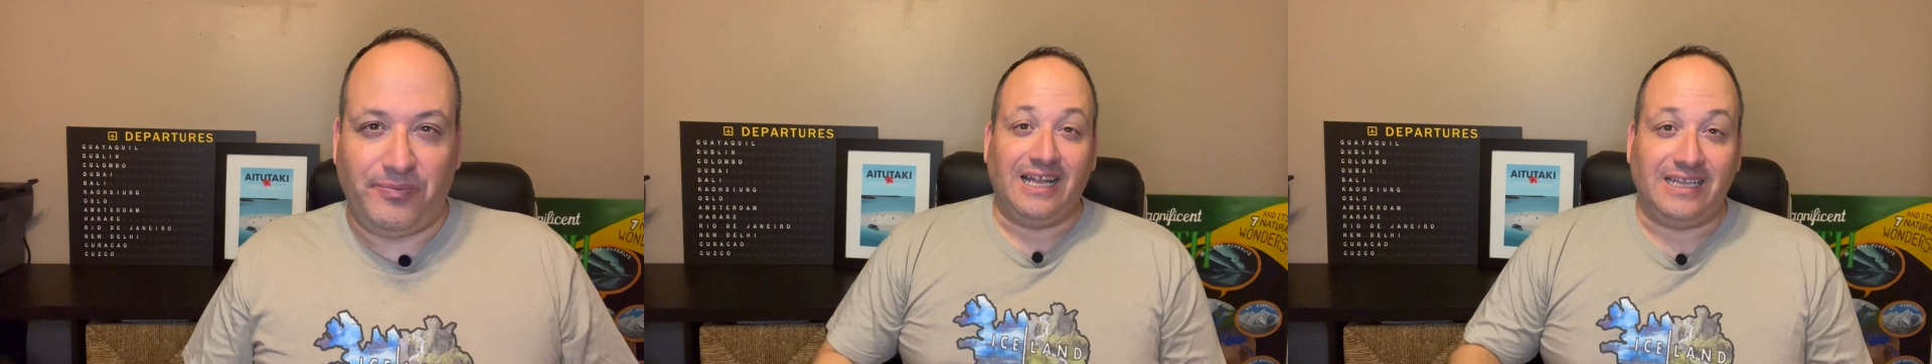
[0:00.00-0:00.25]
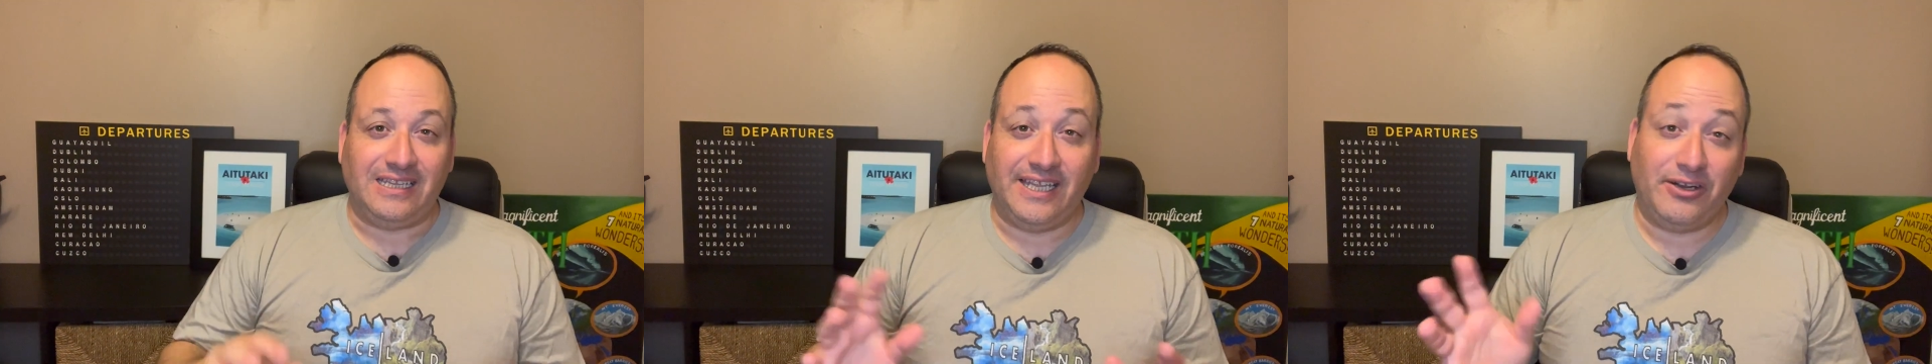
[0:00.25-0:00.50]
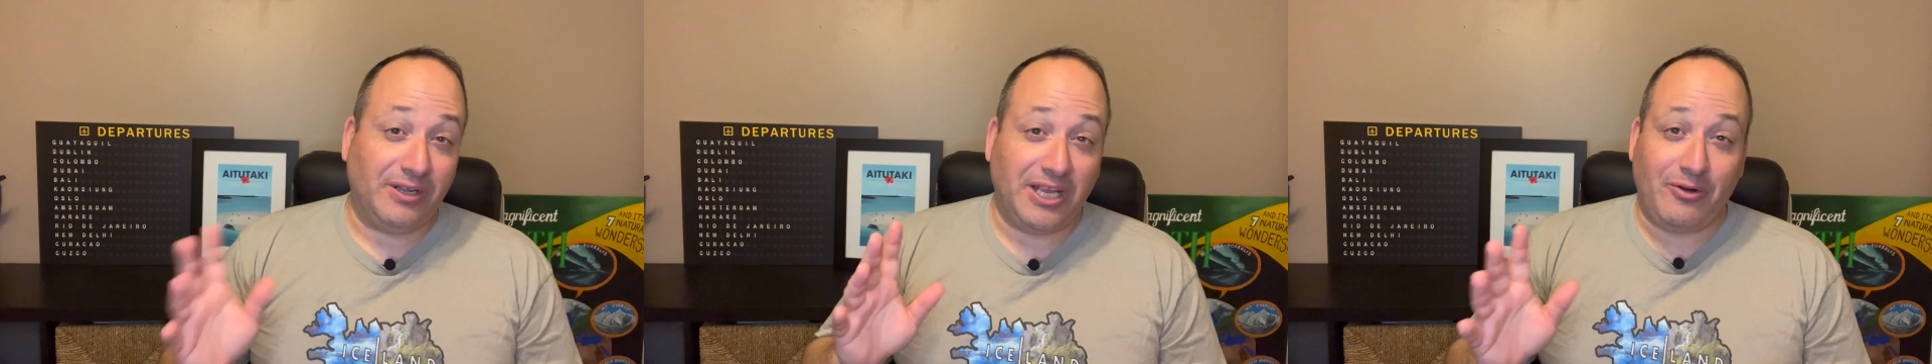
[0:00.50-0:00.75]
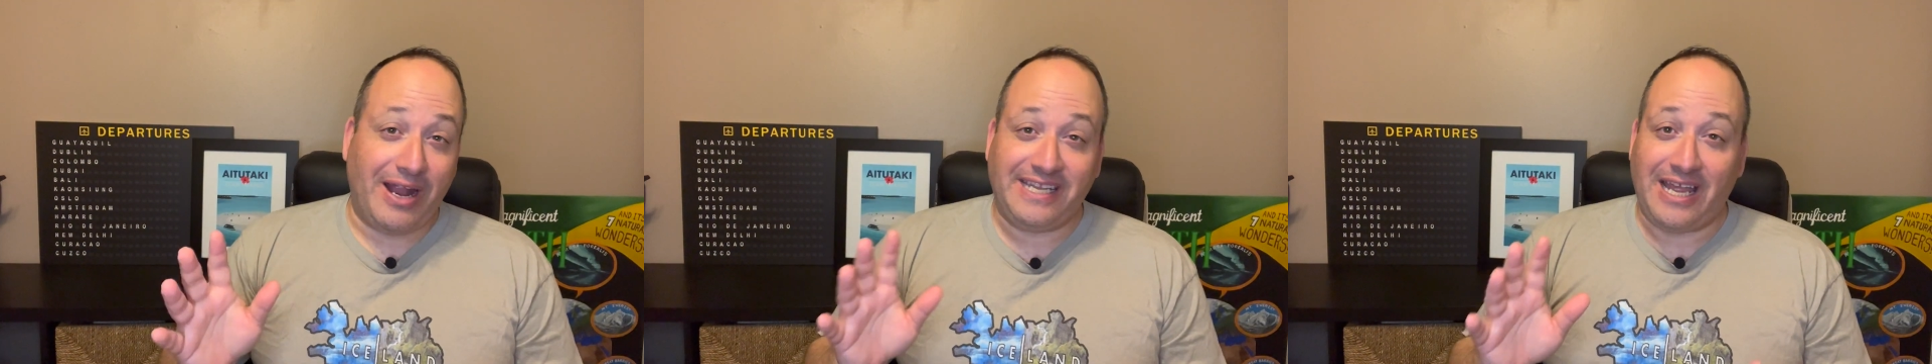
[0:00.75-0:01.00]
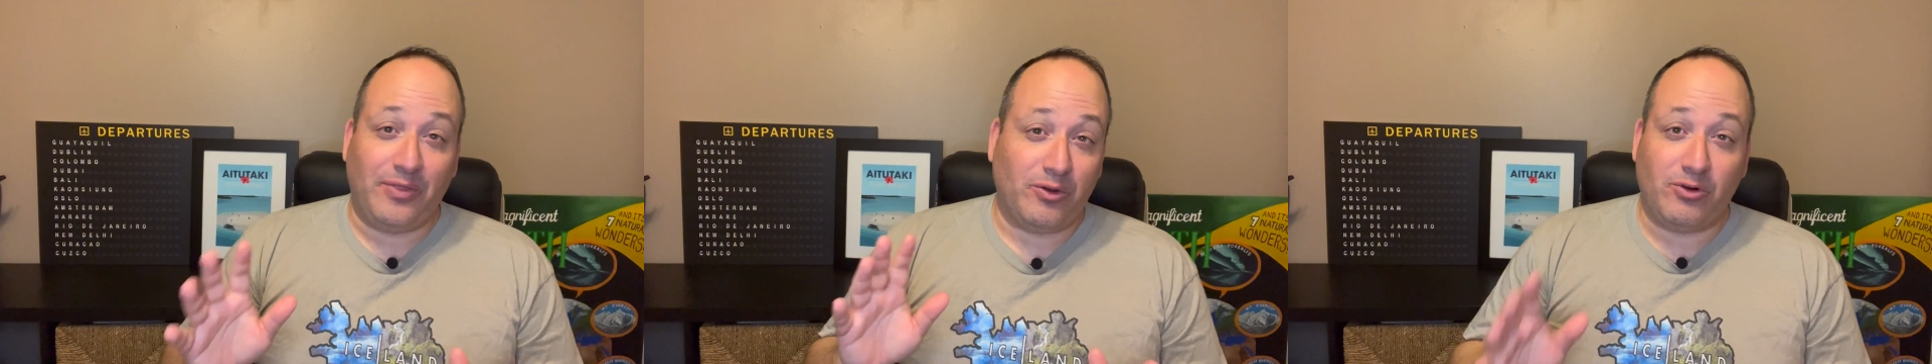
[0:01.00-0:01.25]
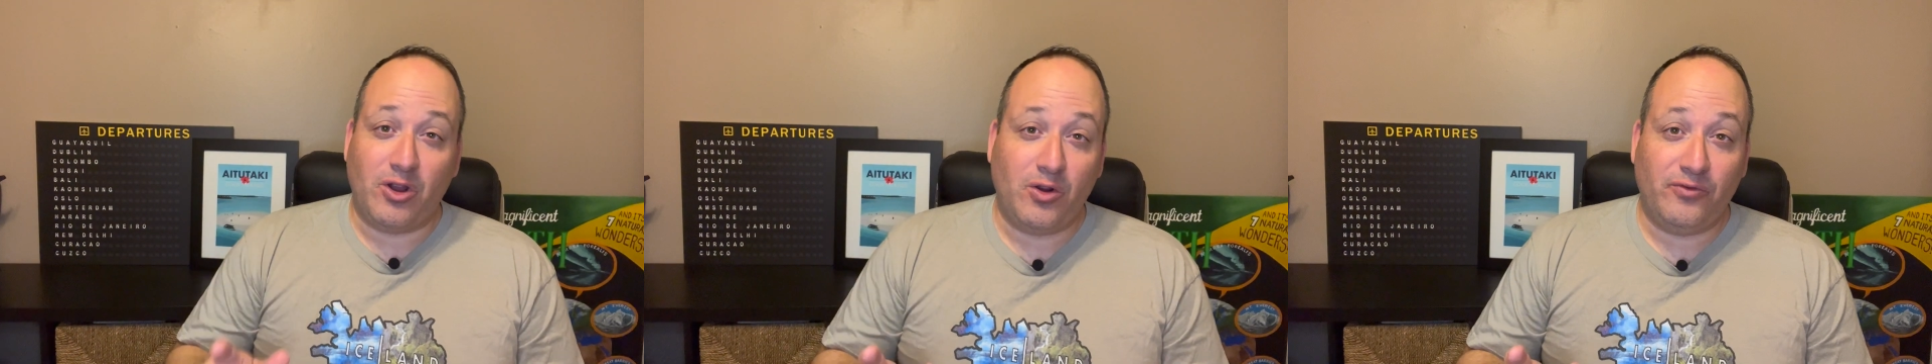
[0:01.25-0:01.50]
Literally right down the
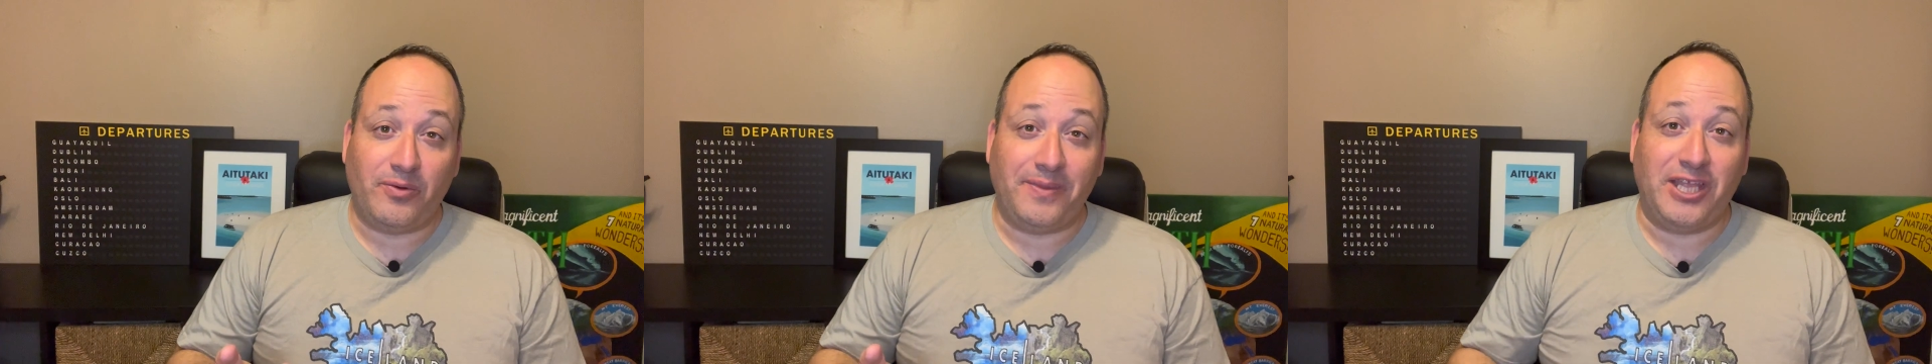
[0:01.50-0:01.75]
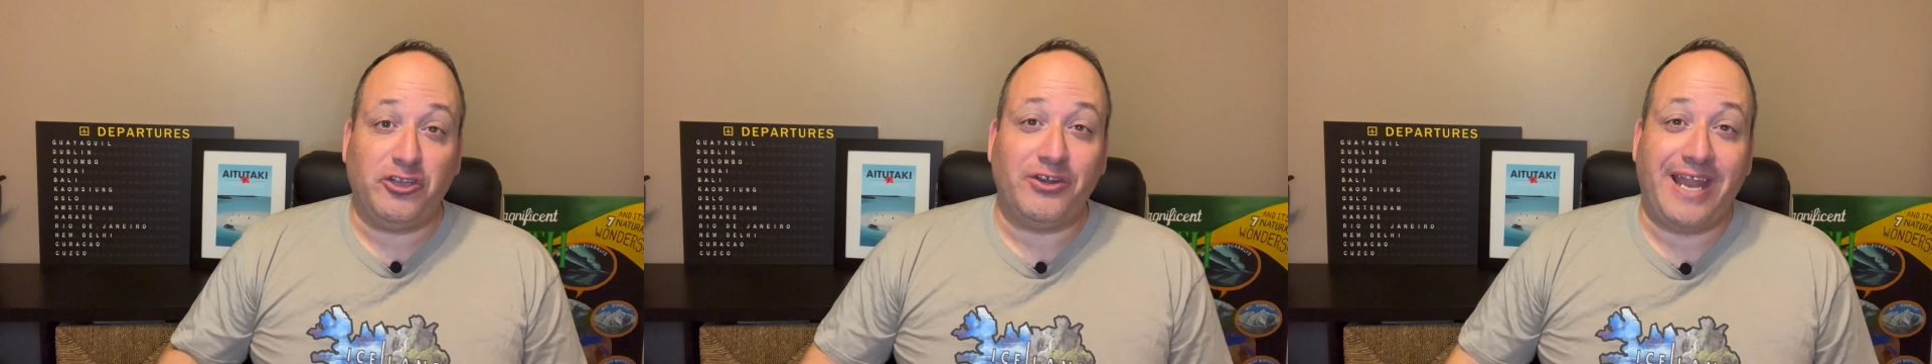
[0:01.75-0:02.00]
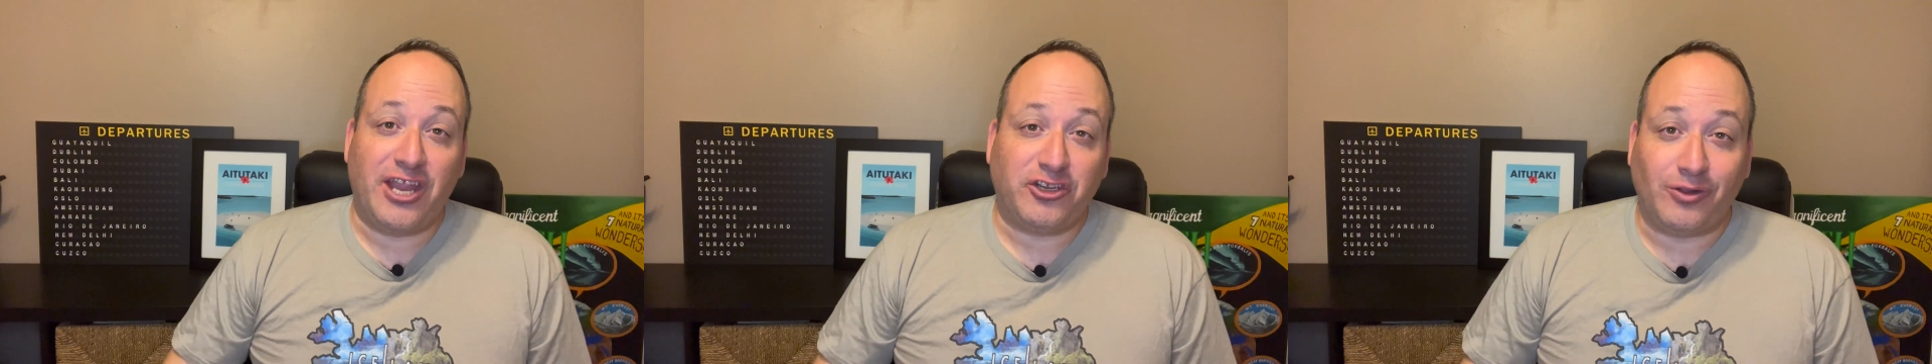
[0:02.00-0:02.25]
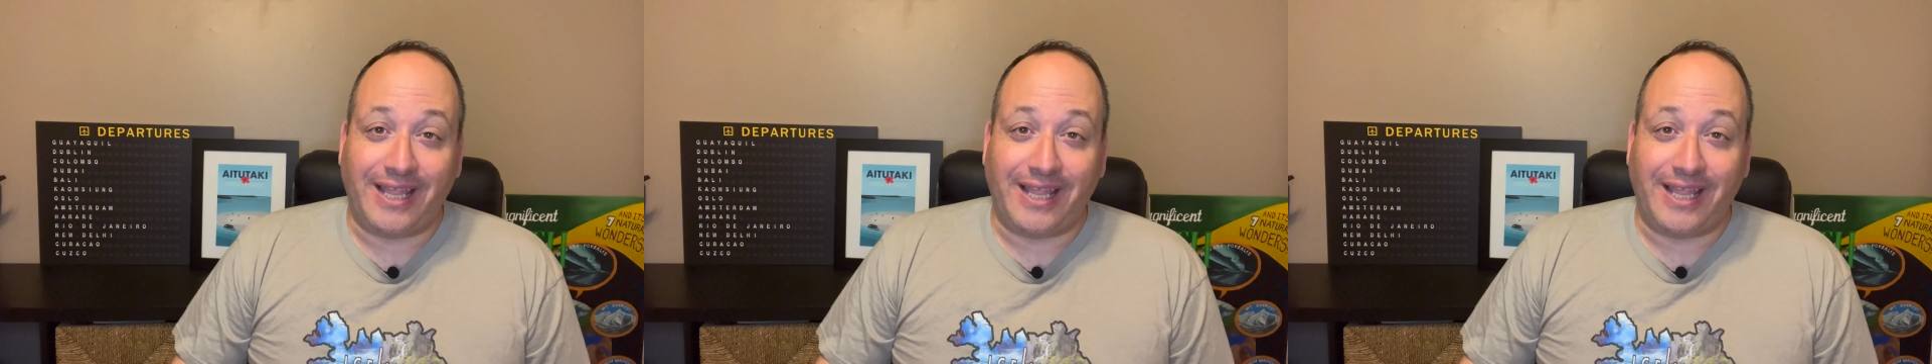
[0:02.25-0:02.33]
road from the international